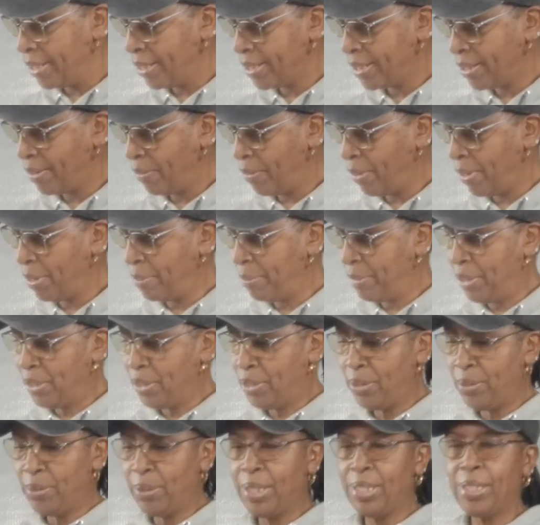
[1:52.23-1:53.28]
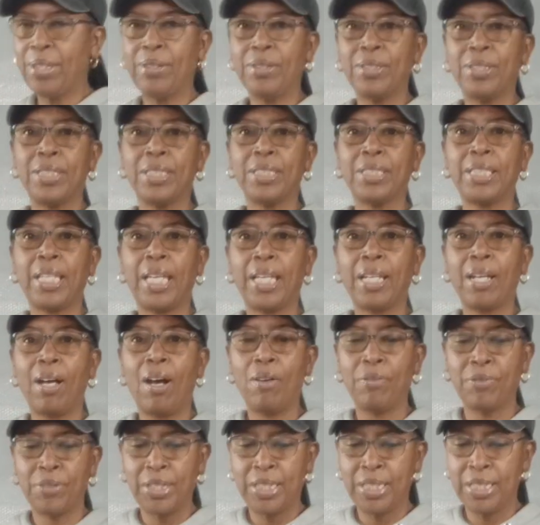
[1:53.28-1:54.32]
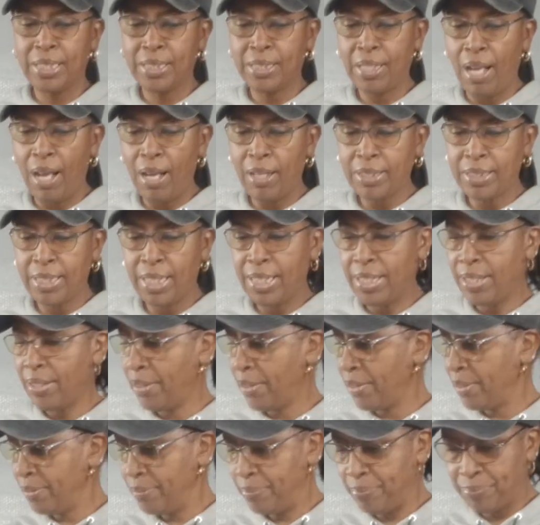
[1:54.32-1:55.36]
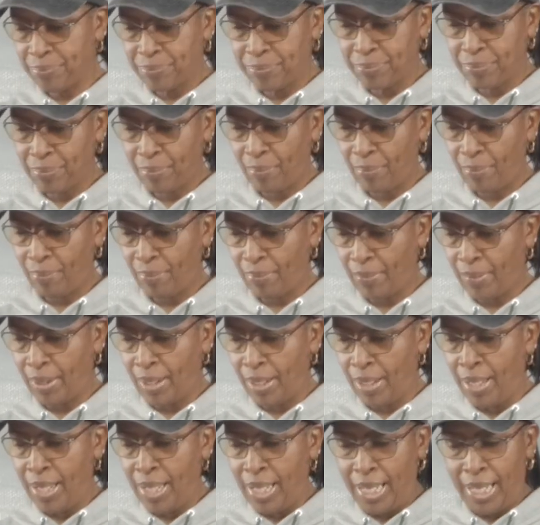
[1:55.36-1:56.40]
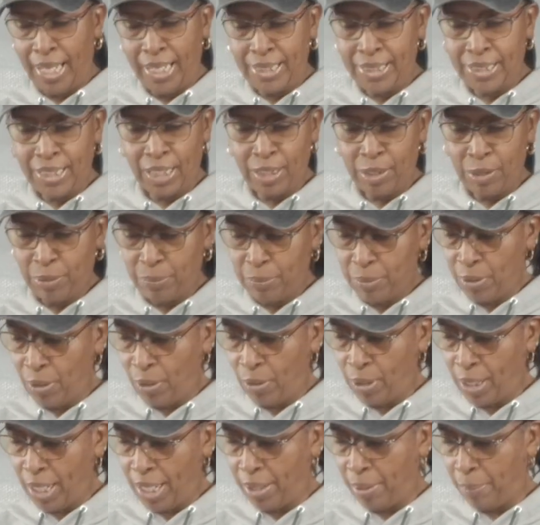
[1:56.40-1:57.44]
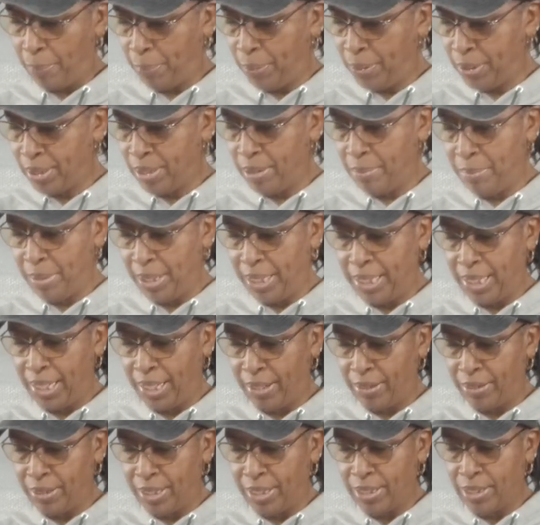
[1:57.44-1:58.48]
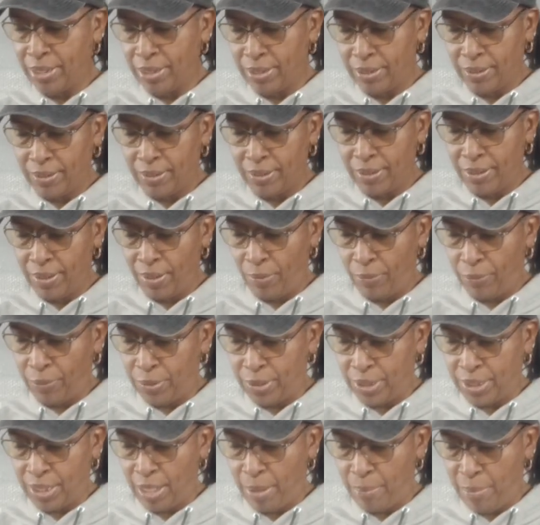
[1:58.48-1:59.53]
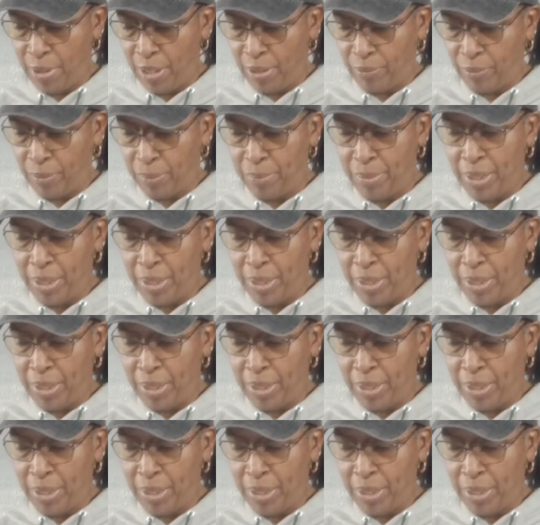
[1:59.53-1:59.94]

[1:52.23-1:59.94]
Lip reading: So what I'm going to do here, just take off these socks here and just, kind of put them in there just, for some of them.